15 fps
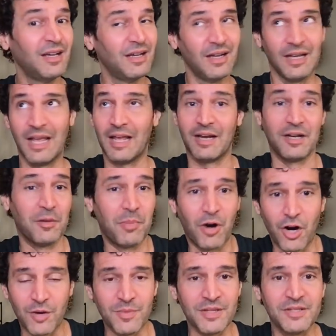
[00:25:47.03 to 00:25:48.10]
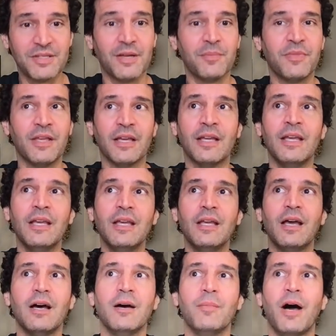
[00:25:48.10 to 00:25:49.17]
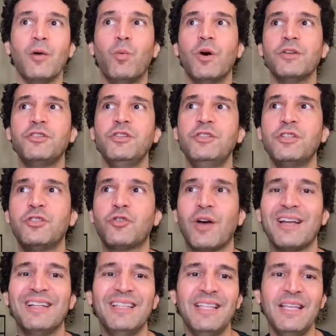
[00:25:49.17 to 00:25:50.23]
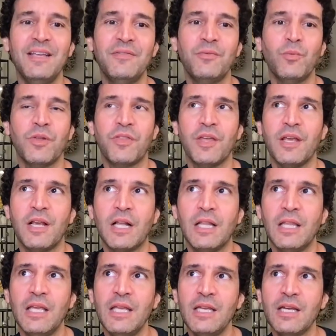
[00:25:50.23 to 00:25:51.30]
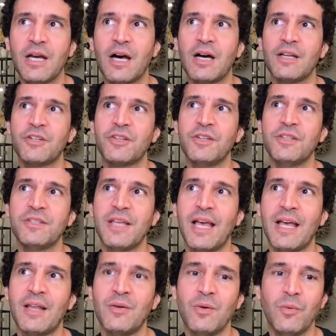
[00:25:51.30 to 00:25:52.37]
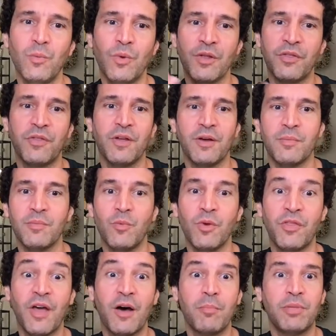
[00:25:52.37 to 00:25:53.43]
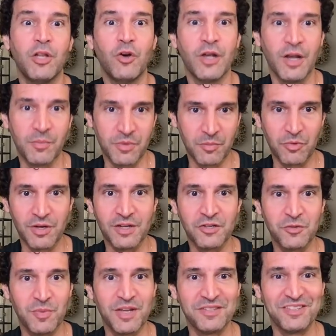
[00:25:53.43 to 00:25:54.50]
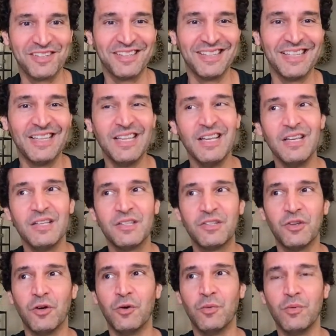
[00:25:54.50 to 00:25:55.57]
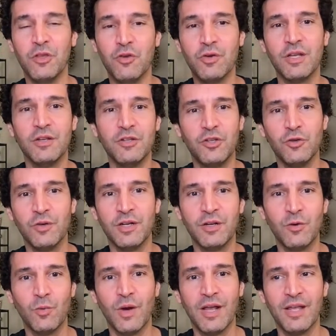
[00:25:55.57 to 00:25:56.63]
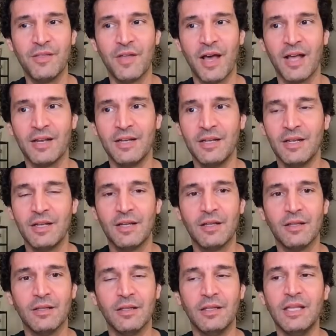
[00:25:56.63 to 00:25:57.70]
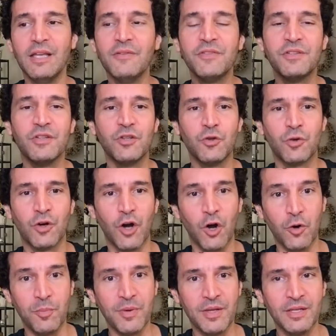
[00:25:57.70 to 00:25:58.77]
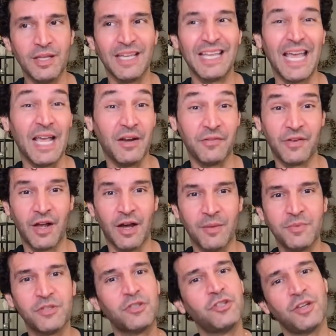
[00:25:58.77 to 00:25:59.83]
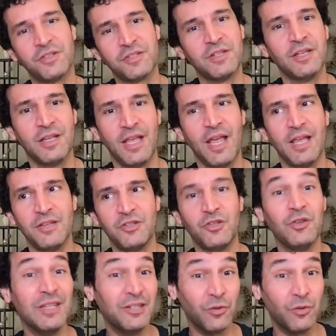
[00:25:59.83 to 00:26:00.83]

again, an apartment, something, I want you to try to leave with a clean conscience and with without blowing up the bridge, basically. So you can do it in a way that leaves the door open, like 8 of Cups, just in case you need